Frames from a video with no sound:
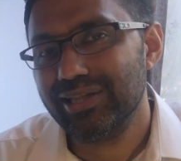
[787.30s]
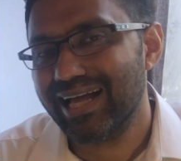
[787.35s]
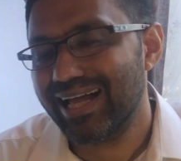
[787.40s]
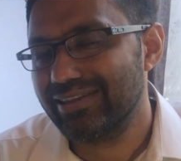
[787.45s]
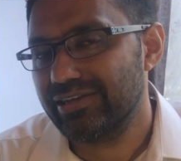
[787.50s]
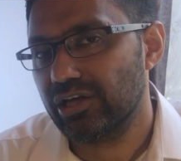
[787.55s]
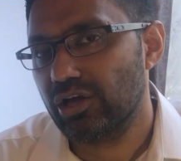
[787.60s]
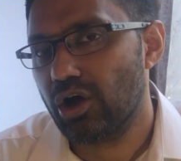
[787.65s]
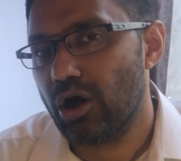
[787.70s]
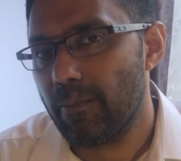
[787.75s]

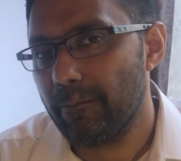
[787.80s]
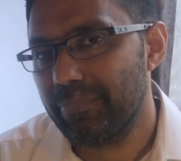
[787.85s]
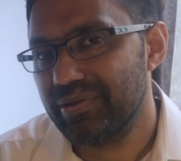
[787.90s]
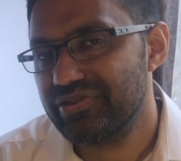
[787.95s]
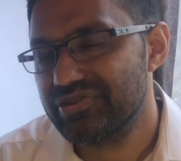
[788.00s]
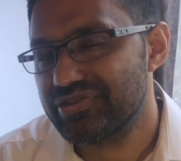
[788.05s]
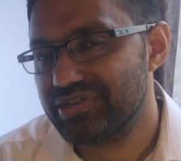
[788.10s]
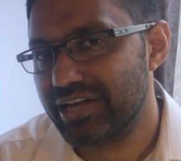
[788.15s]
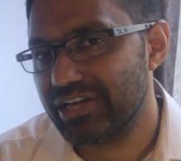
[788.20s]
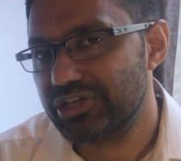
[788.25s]
that the
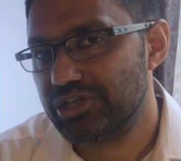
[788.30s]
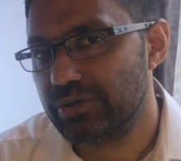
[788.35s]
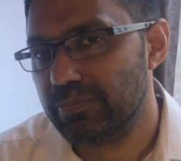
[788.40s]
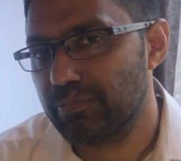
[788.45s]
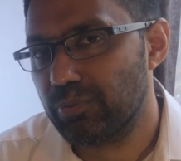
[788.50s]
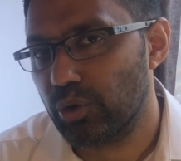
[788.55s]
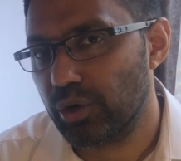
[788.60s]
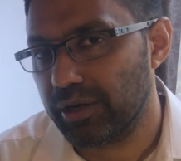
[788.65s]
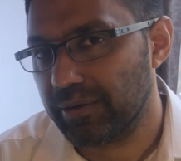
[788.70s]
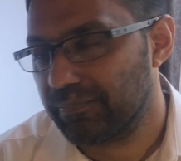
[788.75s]
compensation
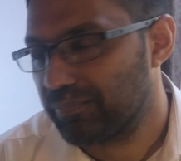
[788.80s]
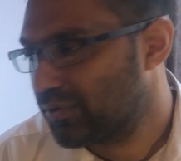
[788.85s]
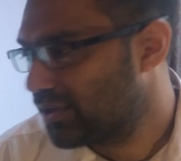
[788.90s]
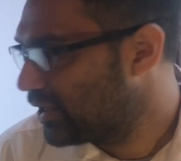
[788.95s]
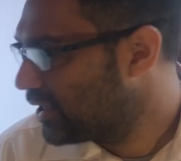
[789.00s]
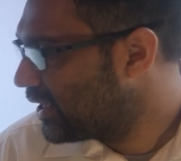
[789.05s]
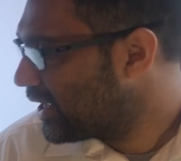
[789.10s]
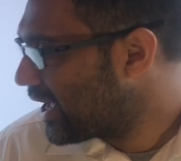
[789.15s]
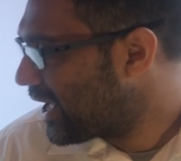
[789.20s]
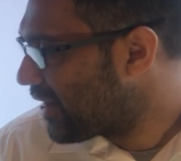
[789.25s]
point.
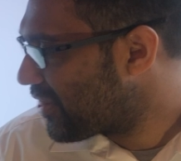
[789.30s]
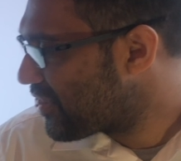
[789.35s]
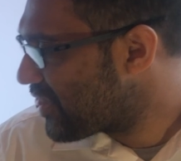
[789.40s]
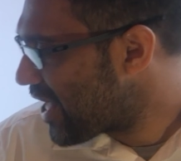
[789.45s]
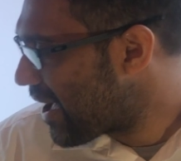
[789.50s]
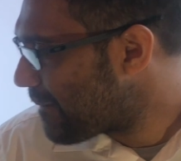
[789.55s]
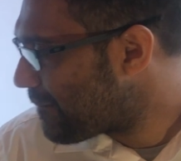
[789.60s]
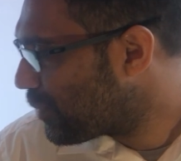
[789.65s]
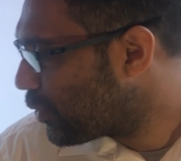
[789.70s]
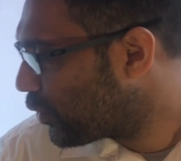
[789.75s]
At
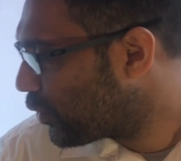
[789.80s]
that